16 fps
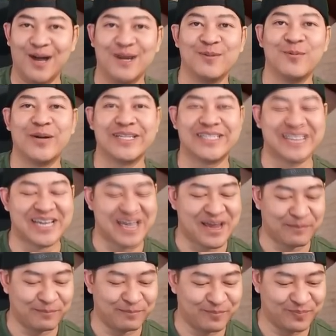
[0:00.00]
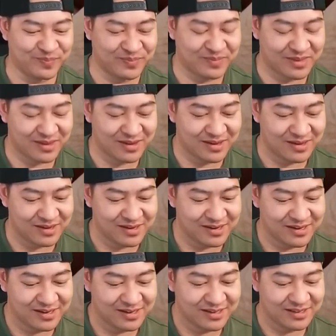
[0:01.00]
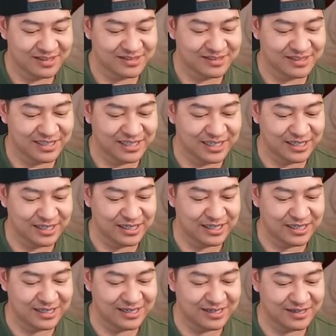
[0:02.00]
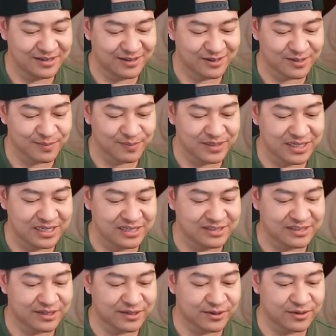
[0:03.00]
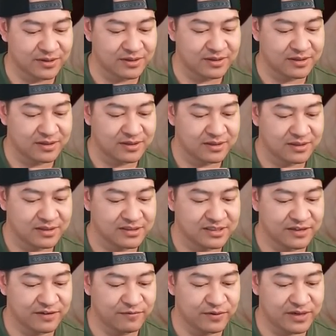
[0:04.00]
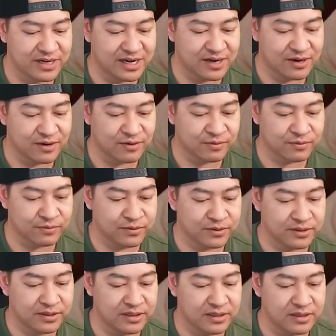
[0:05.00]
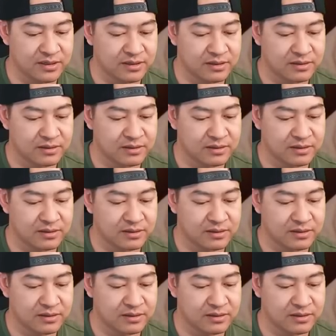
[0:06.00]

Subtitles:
One time. Let's see. There's a Panini sticker. Let's see if we got a rookie.